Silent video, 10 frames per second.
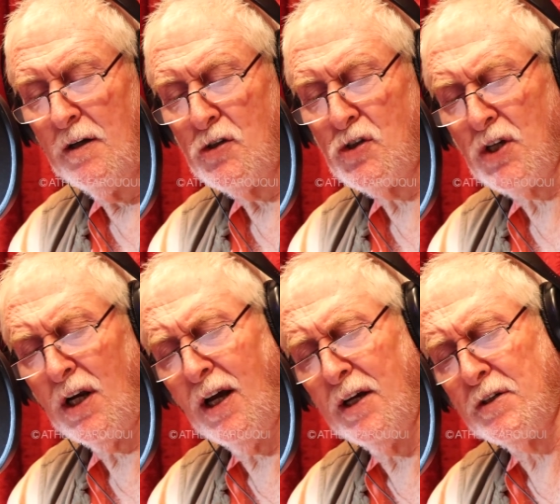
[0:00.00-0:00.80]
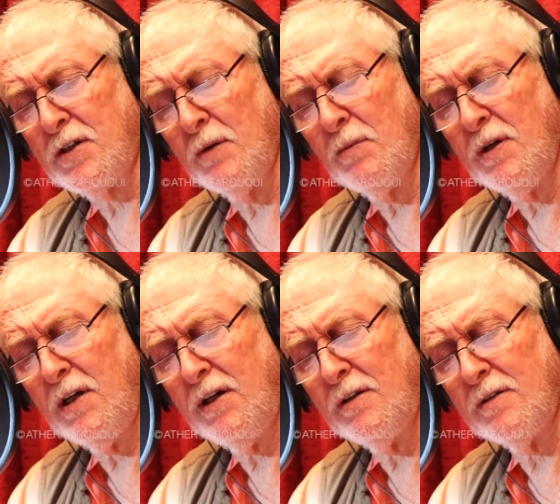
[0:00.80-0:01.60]
Shall I
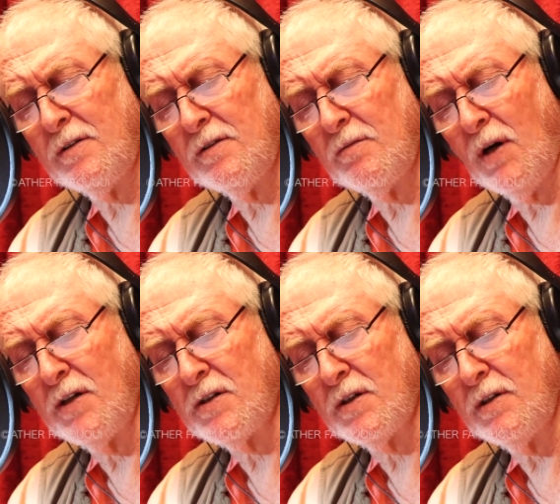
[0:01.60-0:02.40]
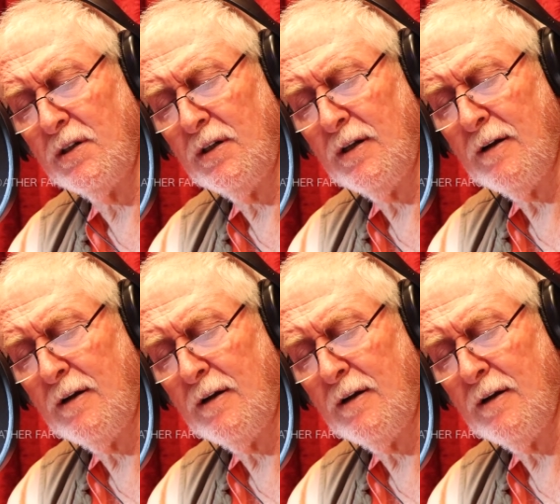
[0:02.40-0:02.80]
terminate my journey?